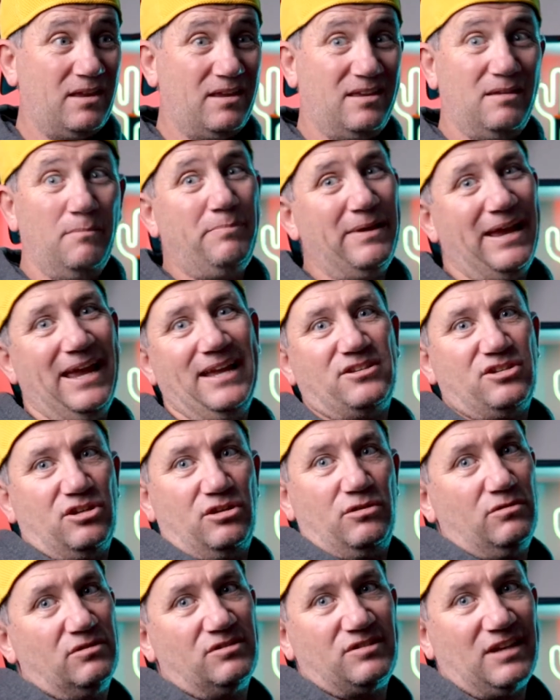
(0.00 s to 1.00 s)
compared
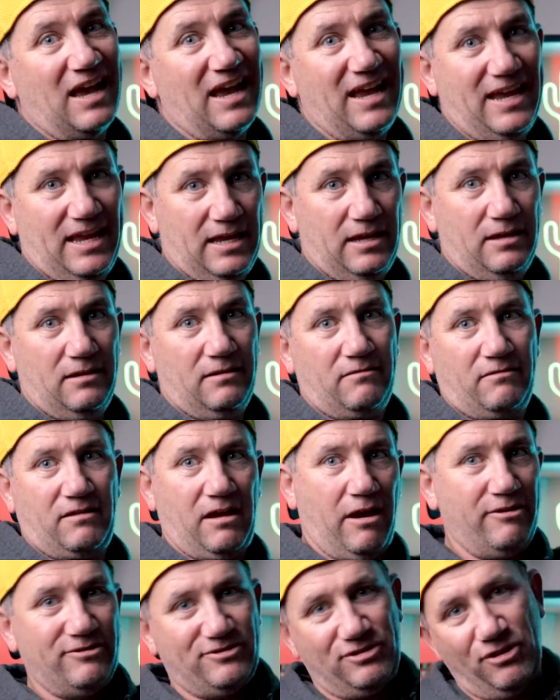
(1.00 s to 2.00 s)
to, say,
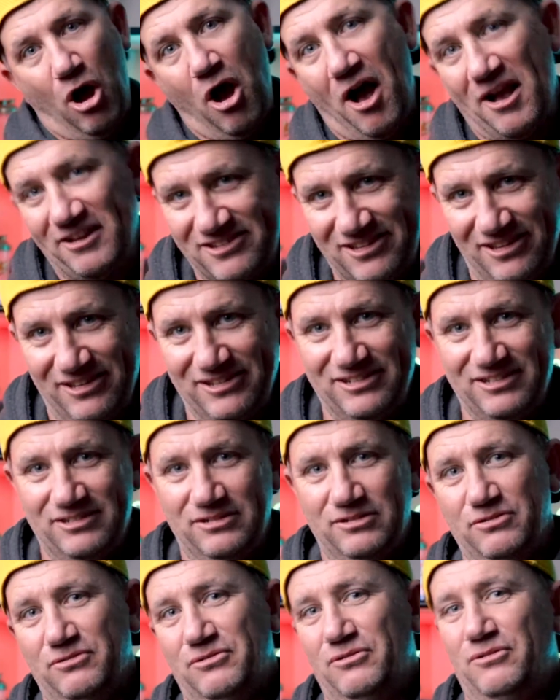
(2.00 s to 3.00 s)
going to
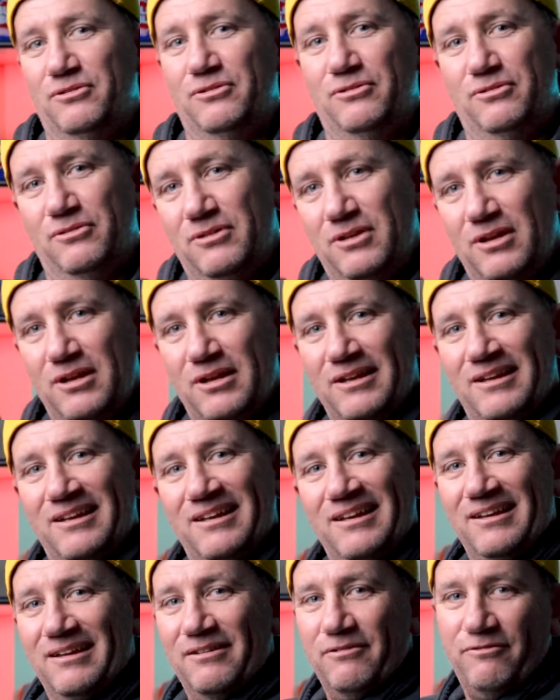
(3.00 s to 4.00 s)
Iceland or
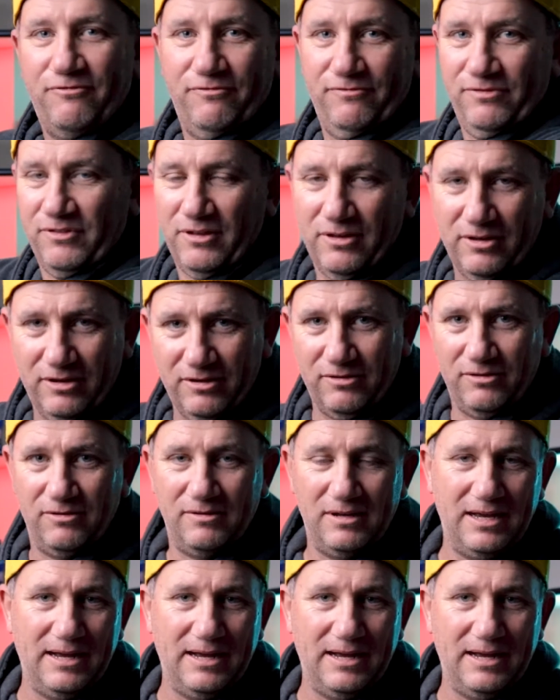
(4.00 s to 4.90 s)
the